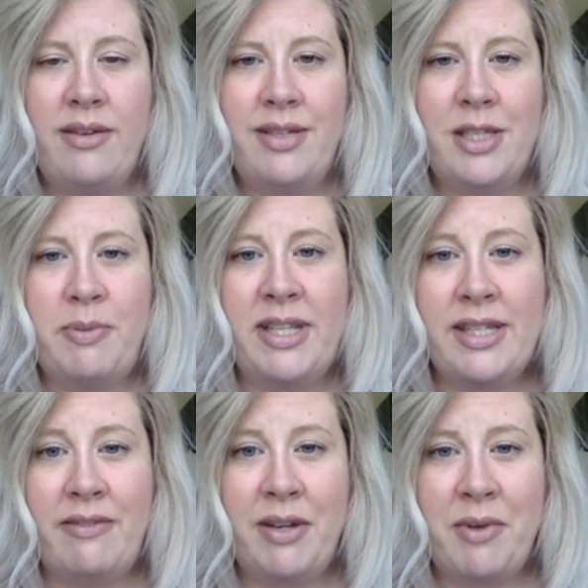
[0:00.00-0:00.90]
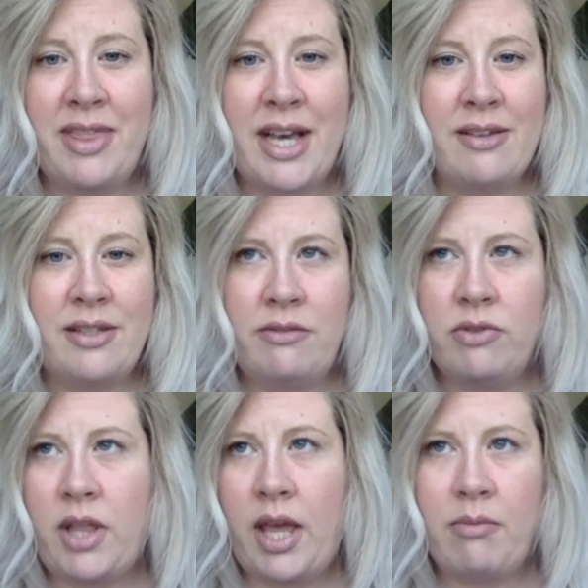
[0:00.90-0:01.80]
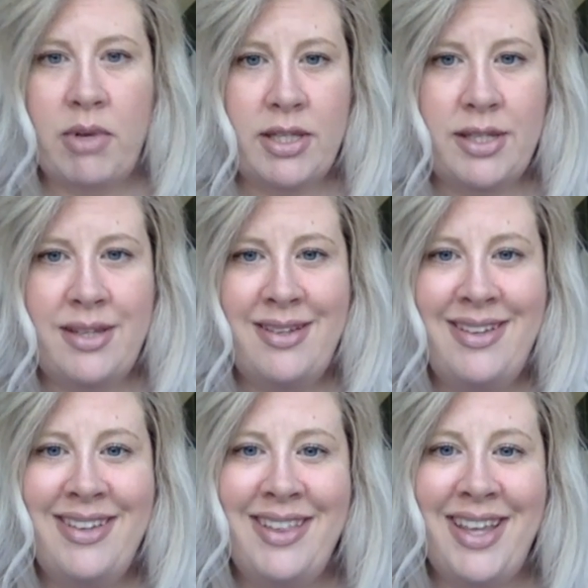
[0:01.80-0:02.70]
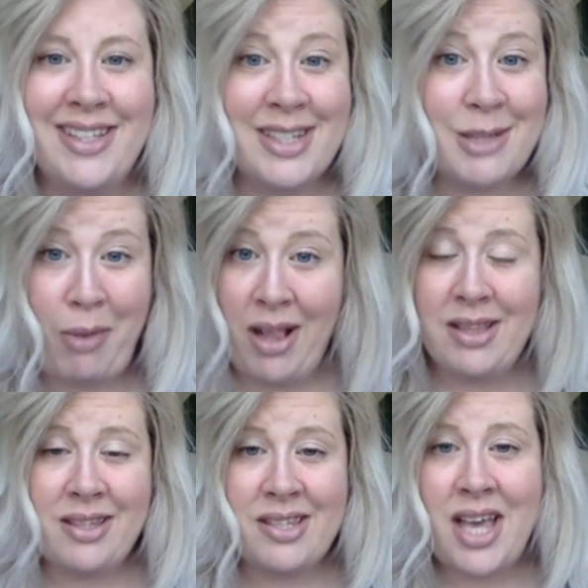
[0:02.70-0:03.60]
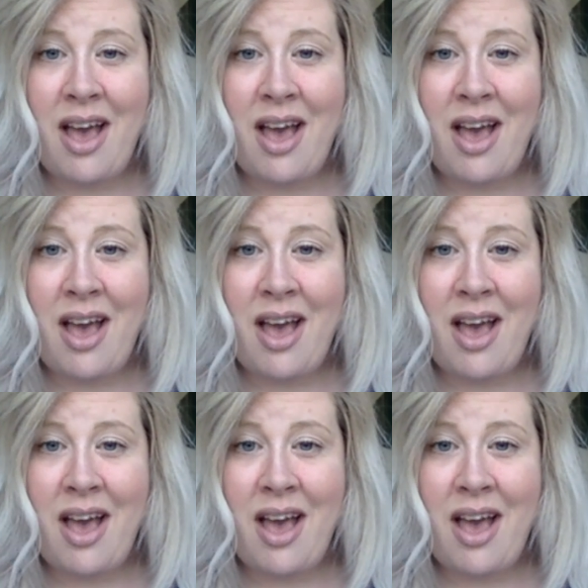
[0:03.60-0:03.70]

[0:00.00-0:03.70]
it's been 71,000 for like months, like 6 months.